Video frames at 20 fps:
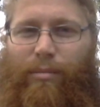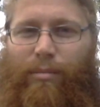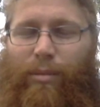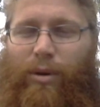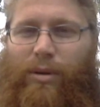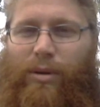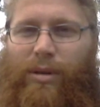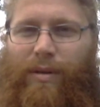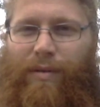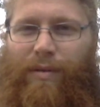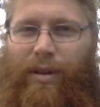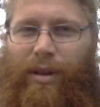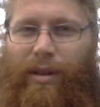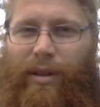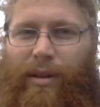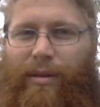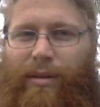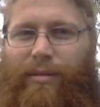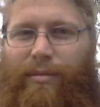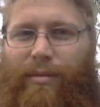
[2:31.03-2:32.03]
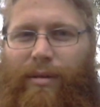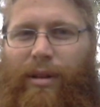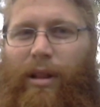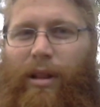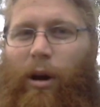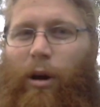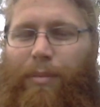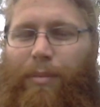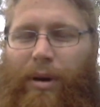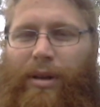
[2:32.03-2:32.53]
most of the
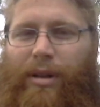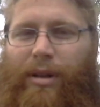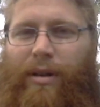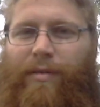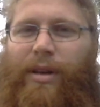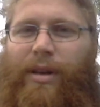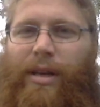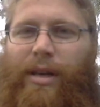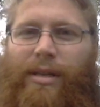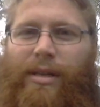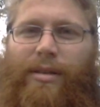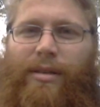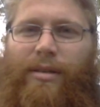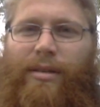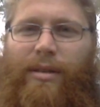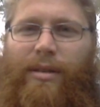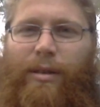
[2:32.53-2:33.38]
LARP activities,